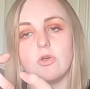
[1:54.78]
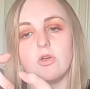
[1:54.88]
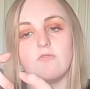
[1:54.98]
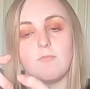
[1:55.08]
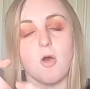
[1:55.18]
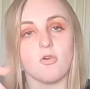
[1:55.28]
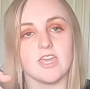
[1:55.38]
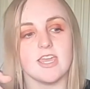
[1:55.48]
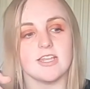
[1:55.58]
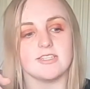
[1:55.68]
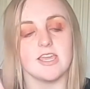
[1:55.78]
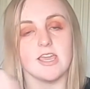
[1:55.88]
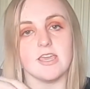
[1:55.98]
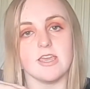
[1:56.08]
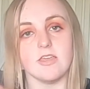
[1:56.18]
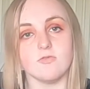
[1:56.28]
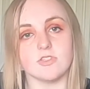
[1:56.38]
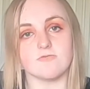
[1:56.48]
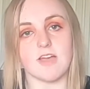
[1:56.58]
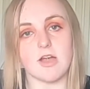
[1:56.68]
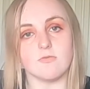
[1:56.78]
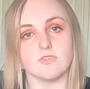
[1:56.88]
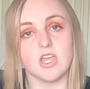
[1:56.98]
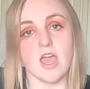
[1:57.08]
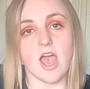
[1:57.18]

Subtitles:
the pocket, it heals round,